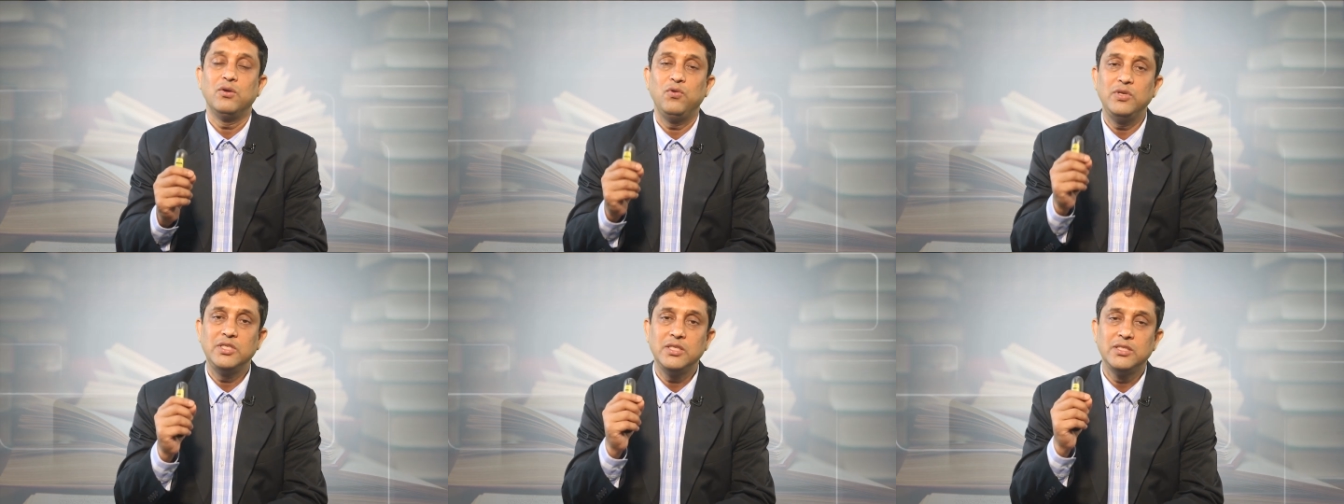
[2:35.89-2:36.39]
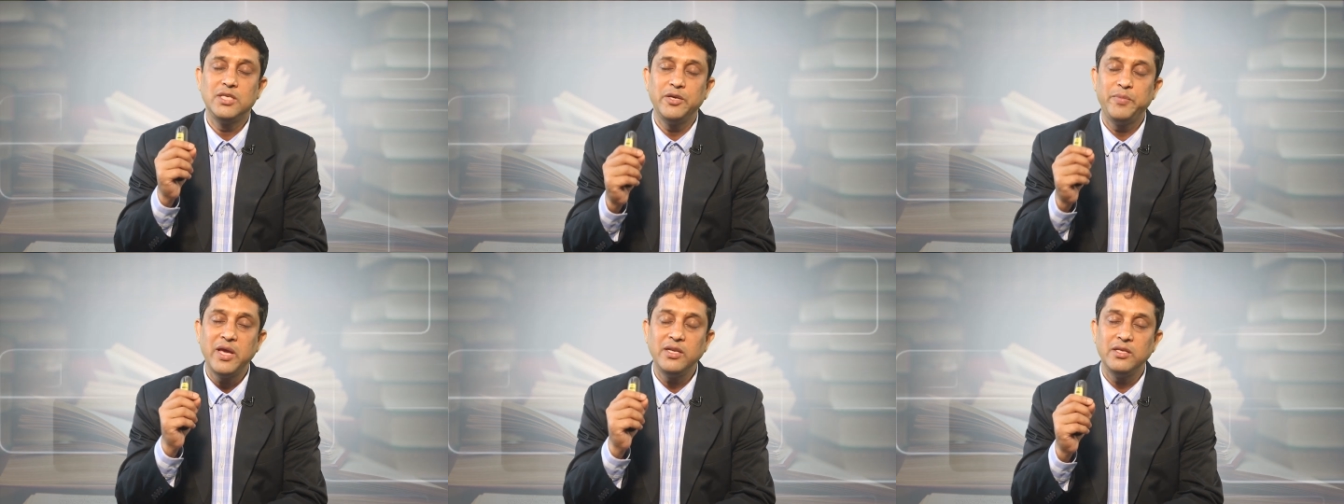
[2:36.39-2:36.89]
which is
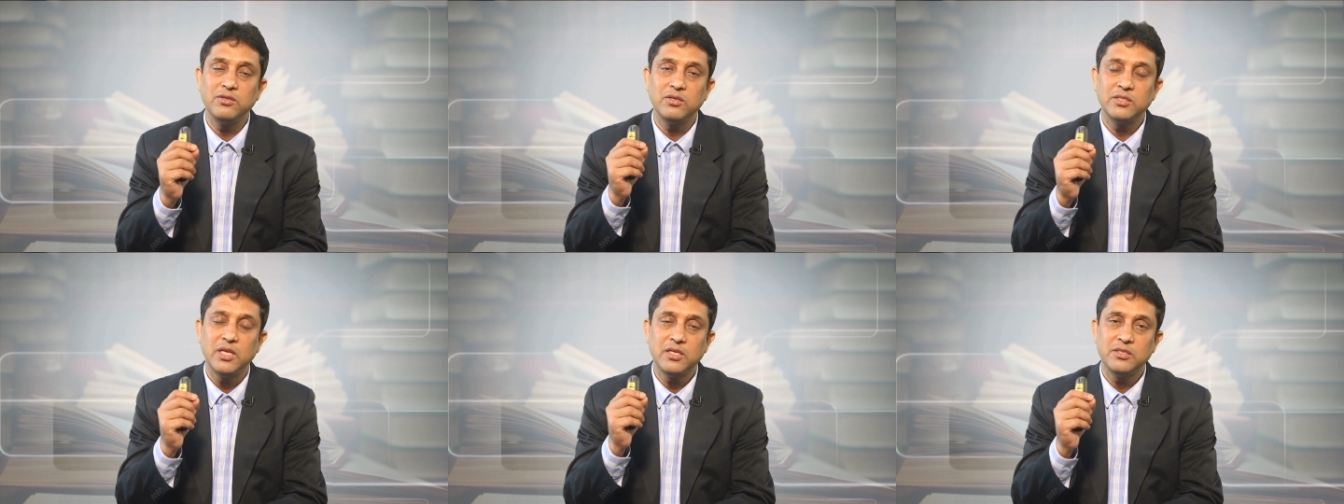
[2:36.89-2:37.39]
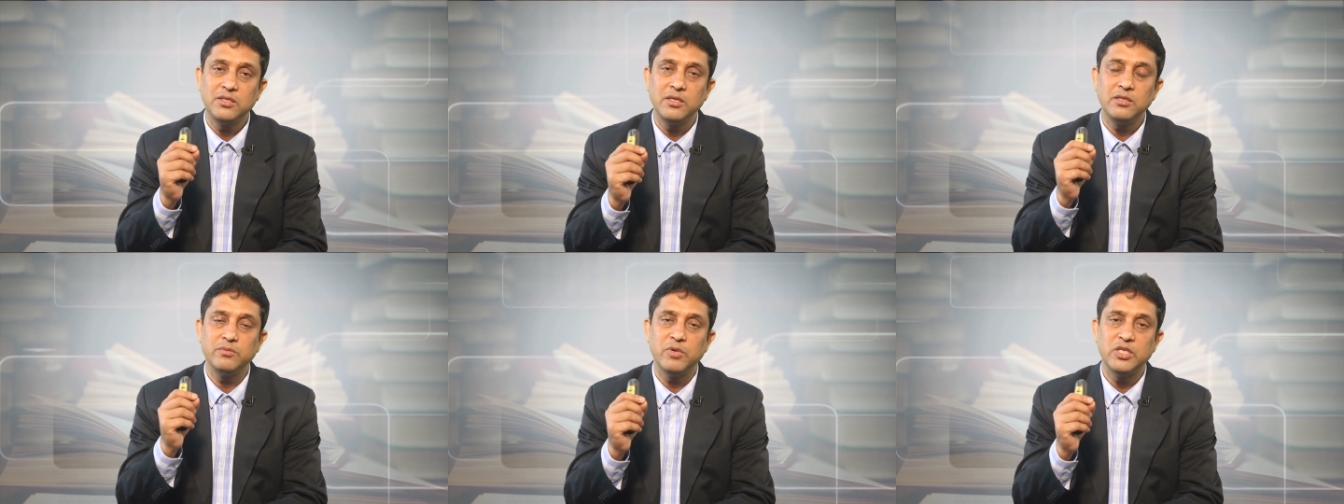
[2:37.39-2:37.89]
given in the
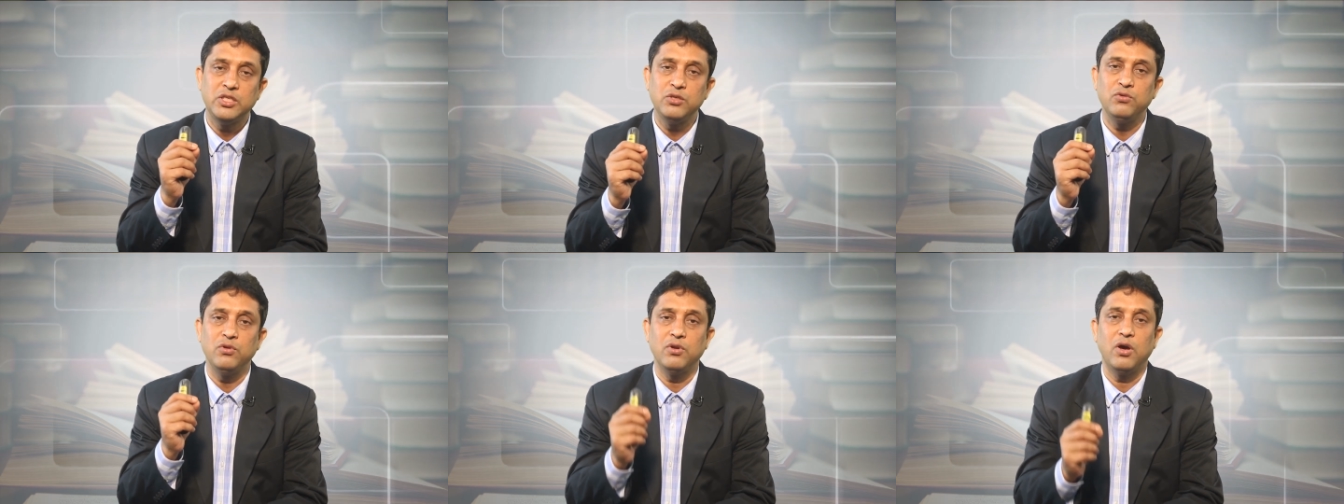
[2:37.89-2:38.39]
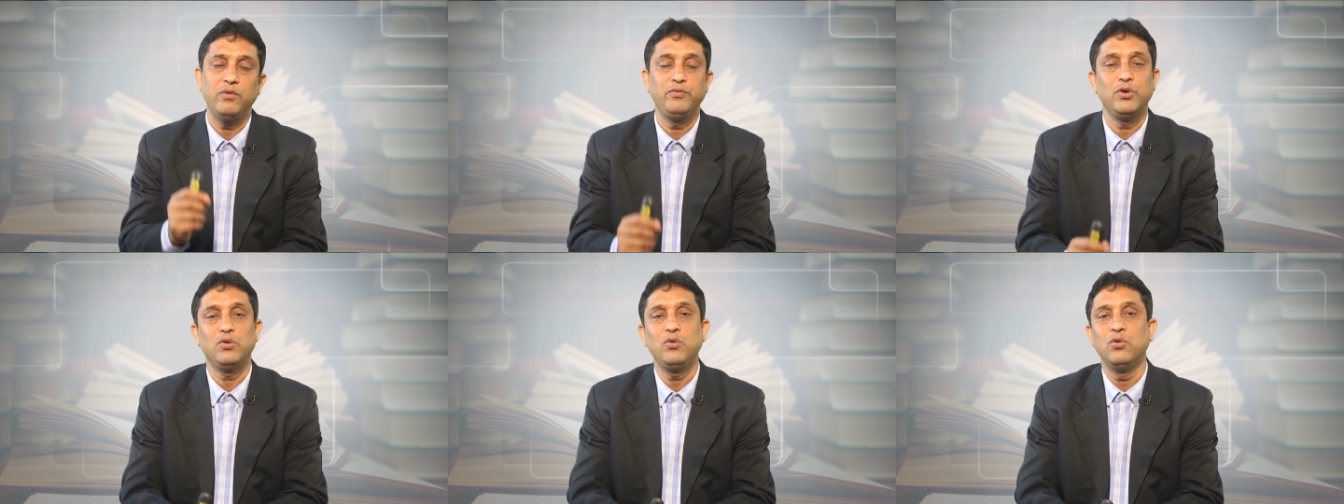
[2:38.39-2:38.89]
16th module of
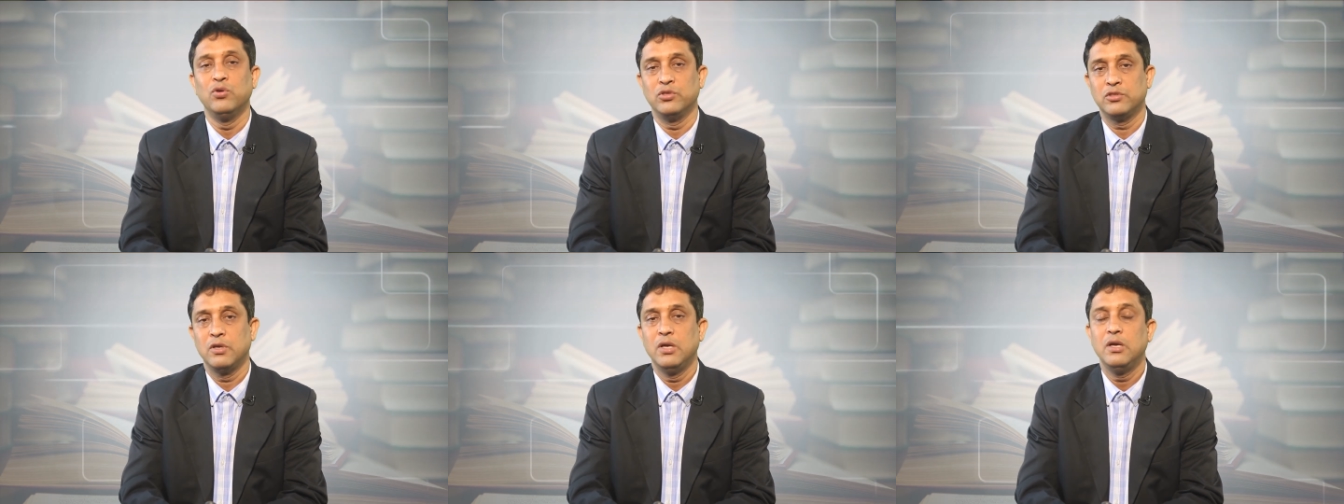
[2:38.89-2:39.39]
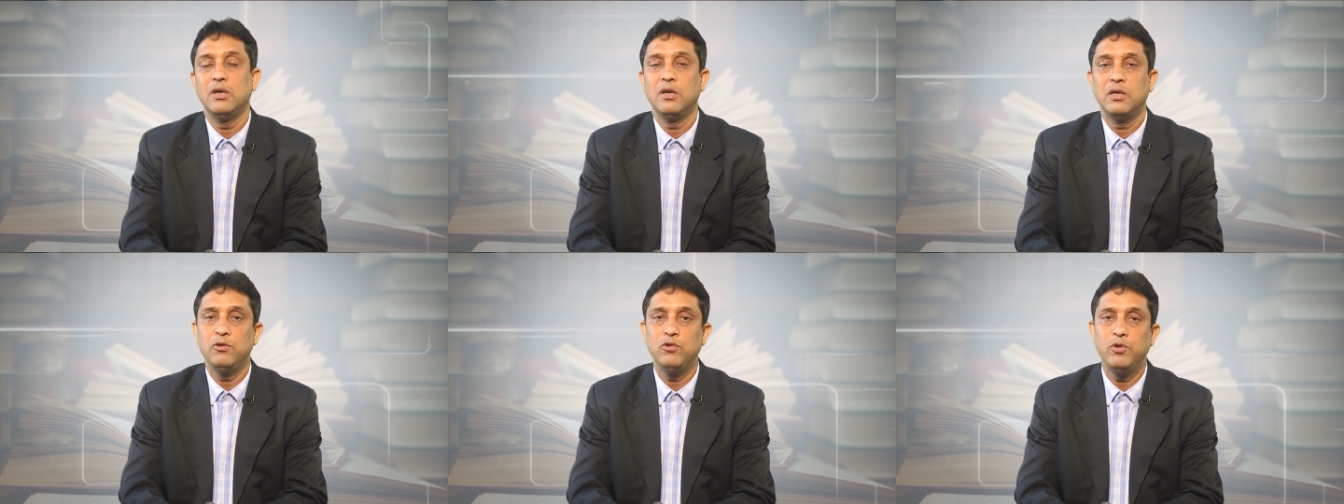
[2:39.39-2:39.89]
your course,
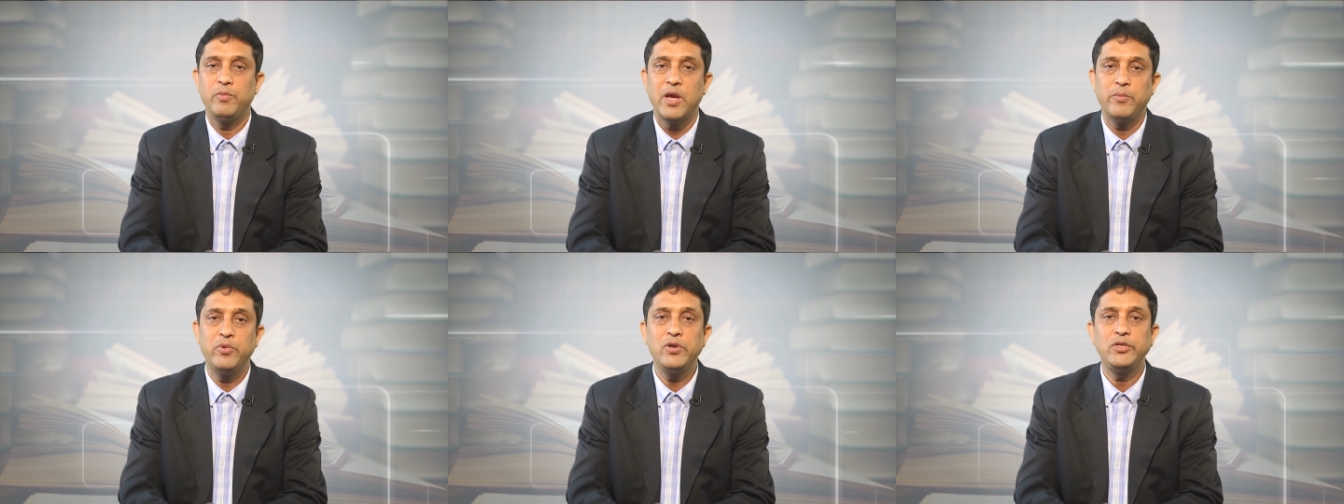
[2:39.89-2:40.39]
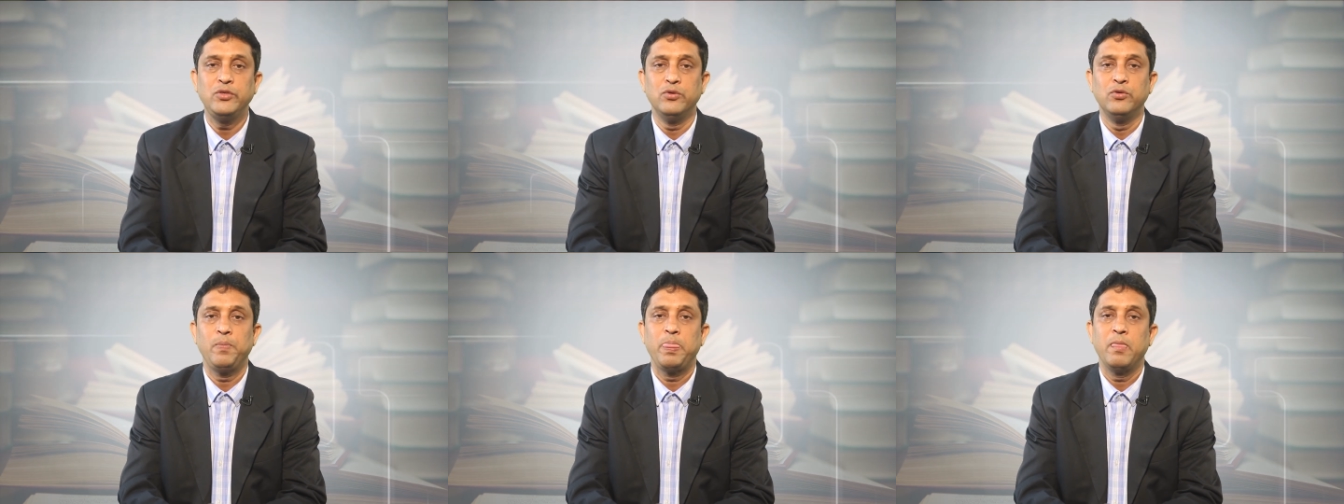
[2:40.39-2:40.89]
you will be able
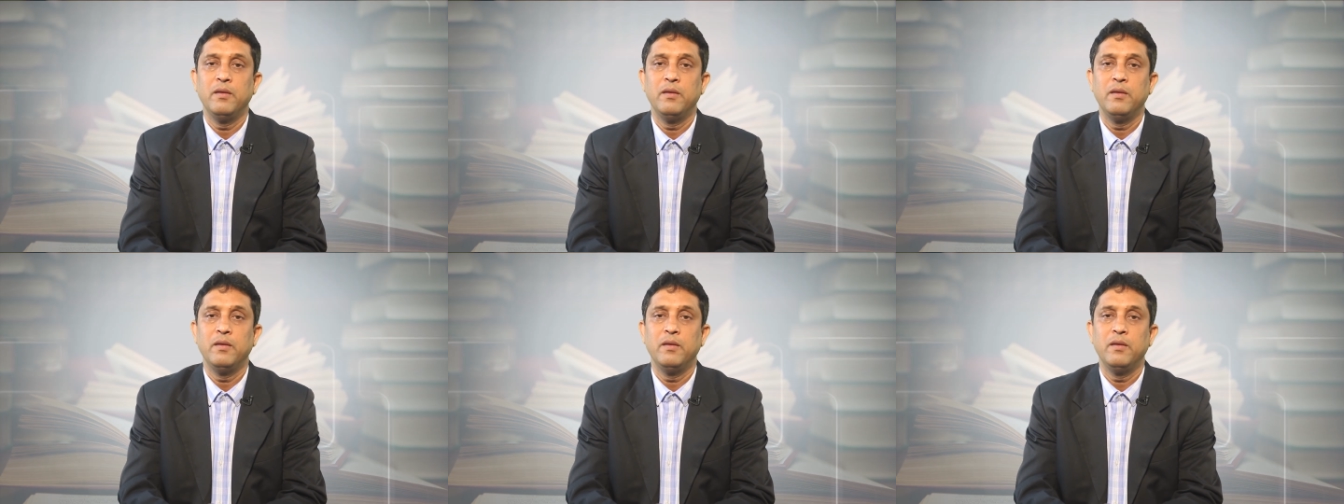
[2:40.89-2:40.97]
to